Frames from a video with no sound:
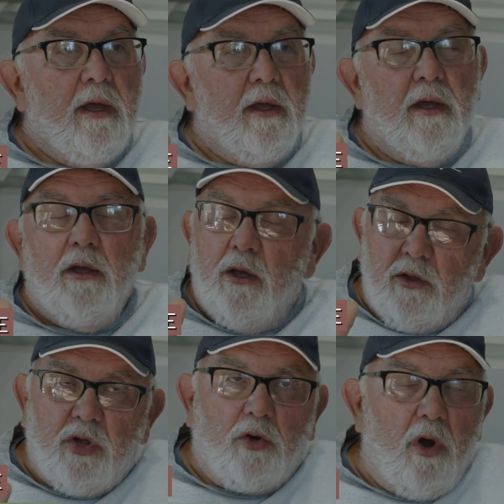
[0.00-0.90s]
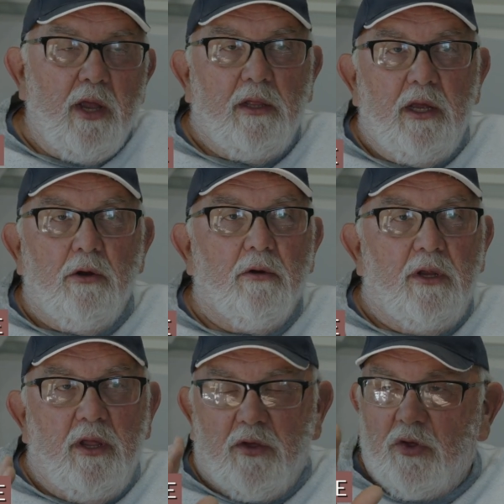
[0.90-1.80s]
It's a great leader
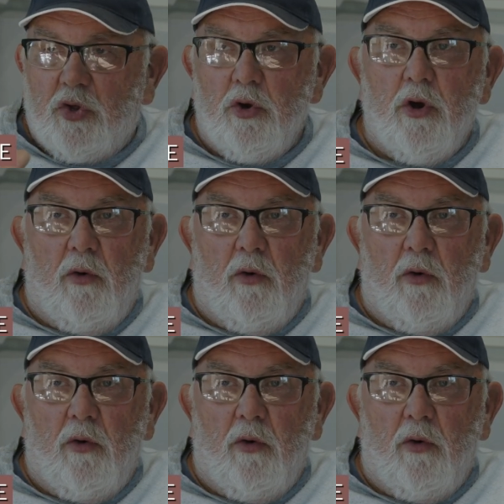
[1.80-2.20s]
in this church.